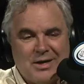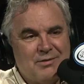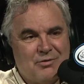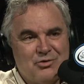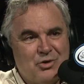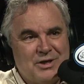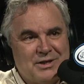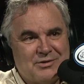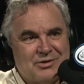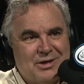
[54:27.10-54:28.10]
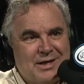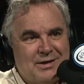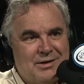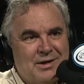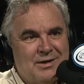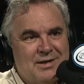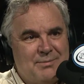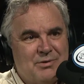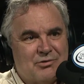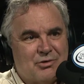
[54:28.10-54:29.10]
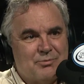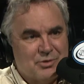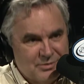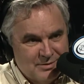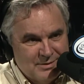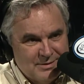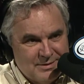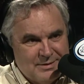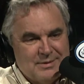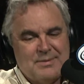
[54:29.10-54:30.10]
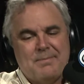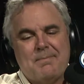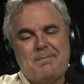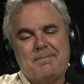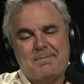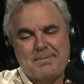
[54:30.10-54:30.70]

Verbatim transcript: thank you for joining us today on, on Deep in Scripture. Thank you, Mark. It's been a